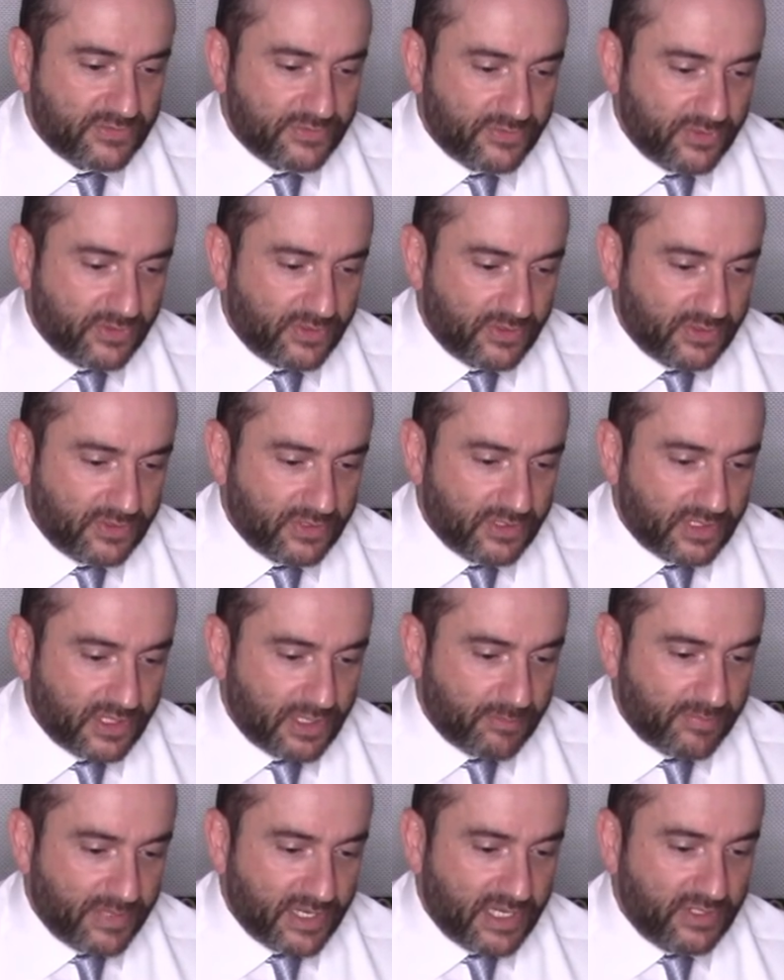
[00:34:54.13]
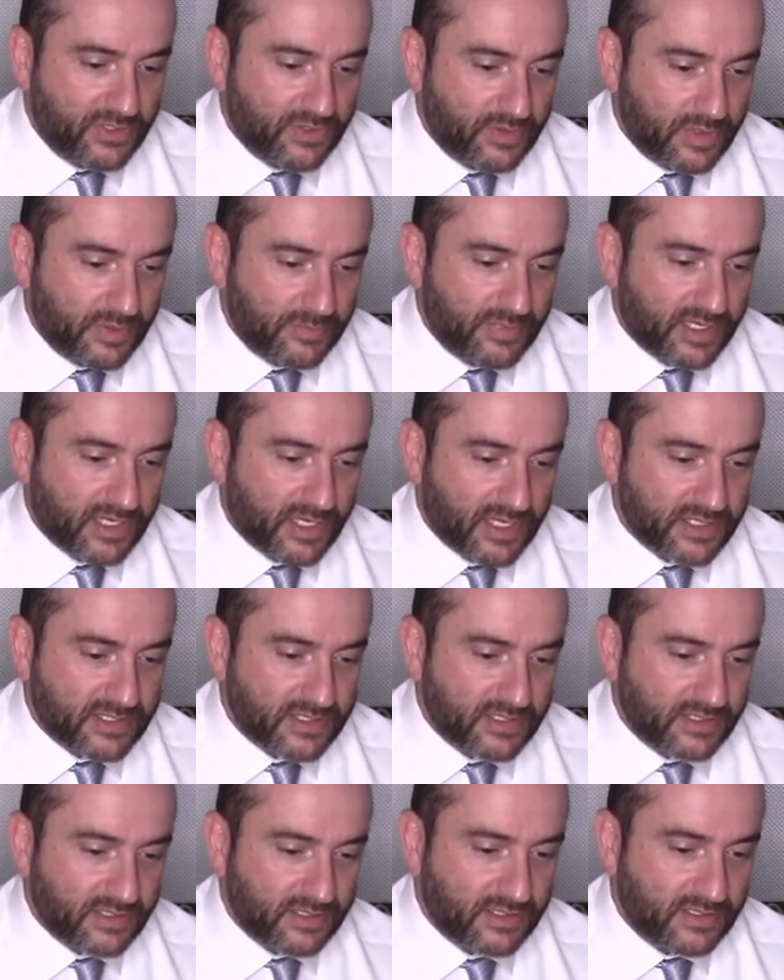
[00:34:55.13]
for Rabbeinu Rabbi
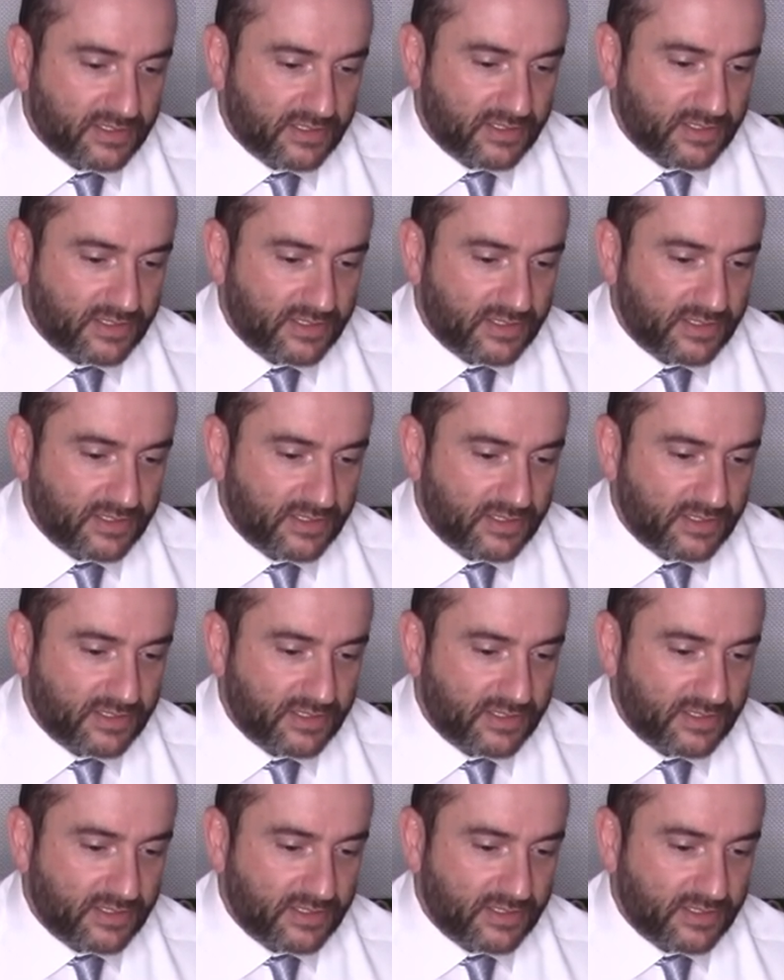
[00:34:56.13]
Yechezkel.